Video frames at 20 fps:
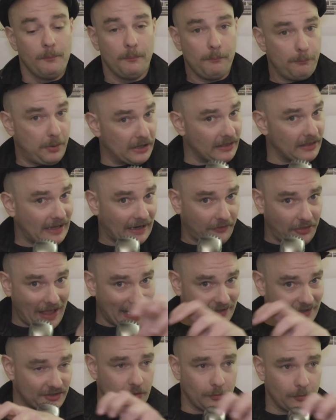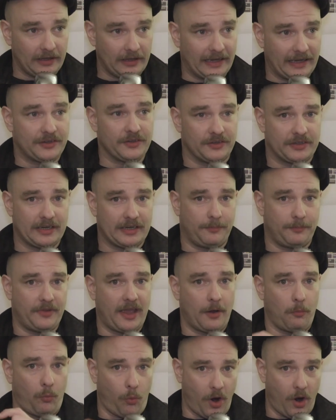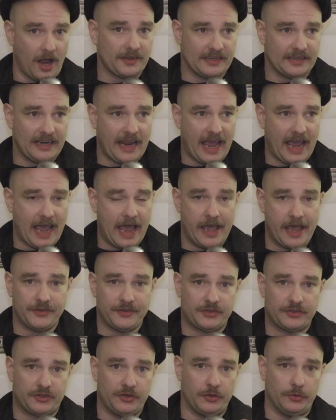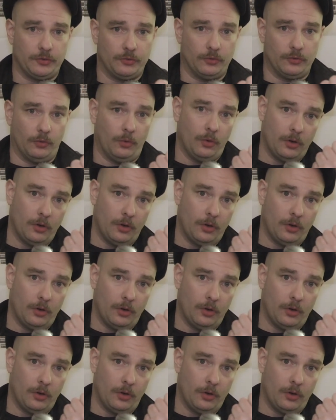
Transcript: But like that's the relationship that WotC has to